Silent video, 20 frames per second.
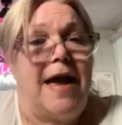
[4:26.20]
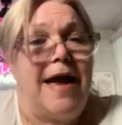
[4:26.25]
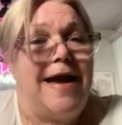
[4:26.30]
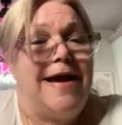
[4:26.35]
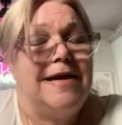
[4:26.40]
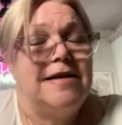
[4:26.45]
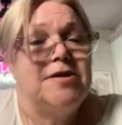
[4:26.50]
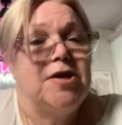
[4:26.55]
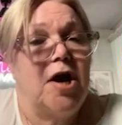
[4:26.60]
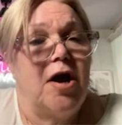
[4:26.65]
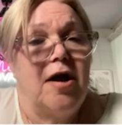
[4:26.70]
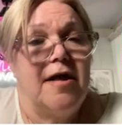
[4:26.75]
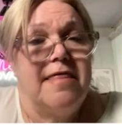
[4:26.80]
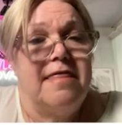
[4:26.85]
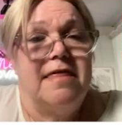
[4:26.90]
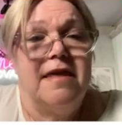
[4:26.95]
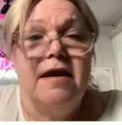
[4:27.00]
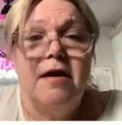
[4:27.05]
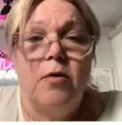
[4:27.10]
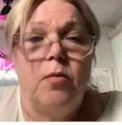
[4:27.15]
And I
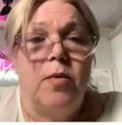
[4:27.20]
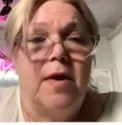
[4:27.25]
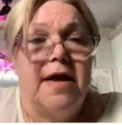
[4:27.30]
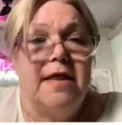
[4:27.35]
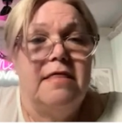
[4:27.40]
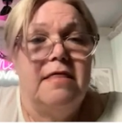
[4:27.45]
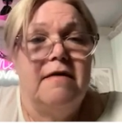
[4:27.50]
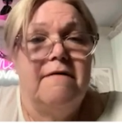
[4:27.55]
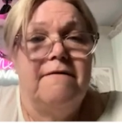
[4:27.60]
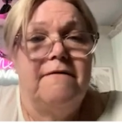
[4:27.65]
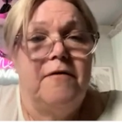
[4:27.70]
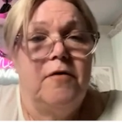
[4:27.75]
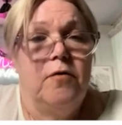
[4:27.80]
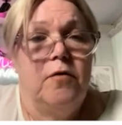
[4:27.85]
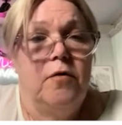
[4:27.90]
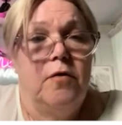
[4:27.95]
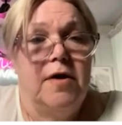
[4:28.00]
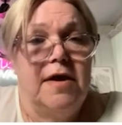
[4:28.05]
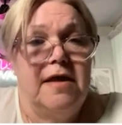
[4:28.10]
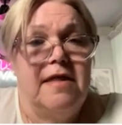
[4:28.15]
think when the
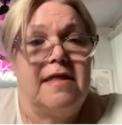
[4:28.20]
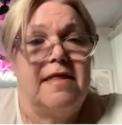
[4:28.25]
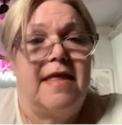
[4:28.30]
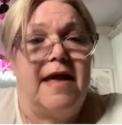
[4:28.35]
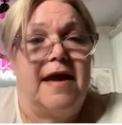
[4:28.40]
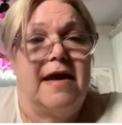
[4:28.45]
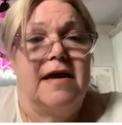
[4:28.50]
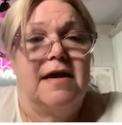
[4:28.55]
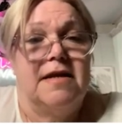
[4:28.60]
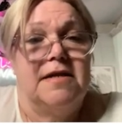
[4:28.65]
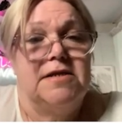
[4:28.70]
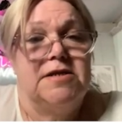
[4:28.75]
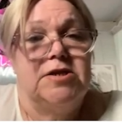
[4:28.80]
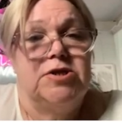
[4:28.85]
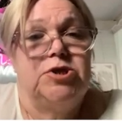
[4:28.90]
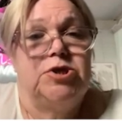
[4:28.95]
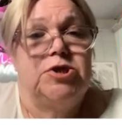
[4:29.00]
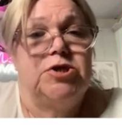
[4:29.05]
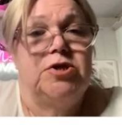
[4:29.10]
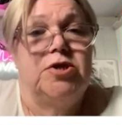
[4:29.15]
floor is in that
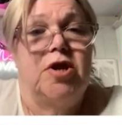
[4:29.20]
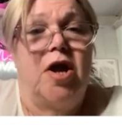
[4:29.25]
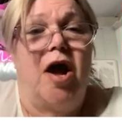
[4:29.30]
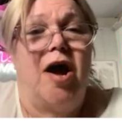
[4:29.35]
condition,